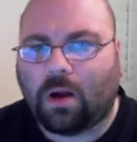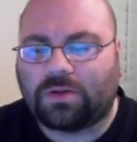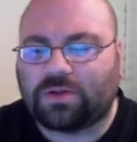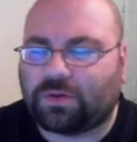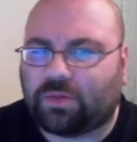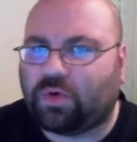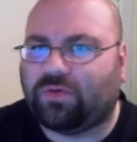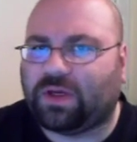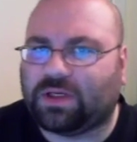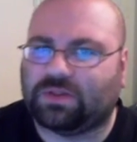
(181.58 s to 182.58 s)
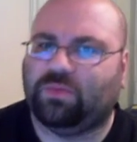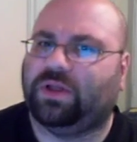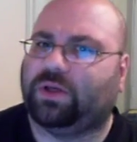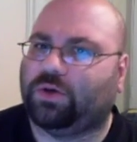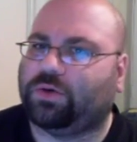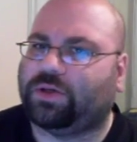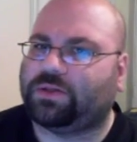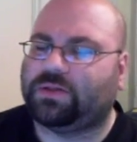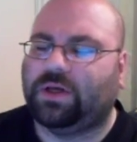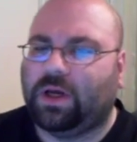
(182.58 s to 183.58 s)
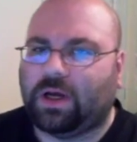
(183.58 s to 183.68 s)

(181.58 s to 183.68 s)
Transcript: Also in the movie is Mila Kunis